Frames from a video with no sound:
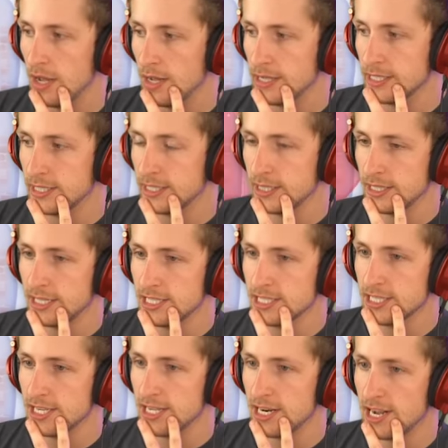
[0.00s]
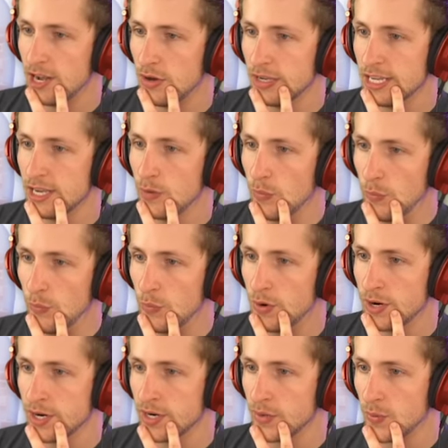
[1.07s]
uh, let's get, I'll get
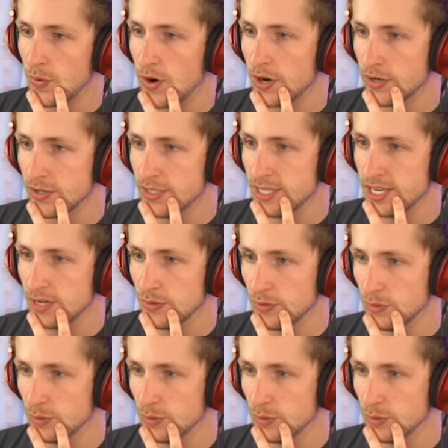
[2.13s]
one water tower.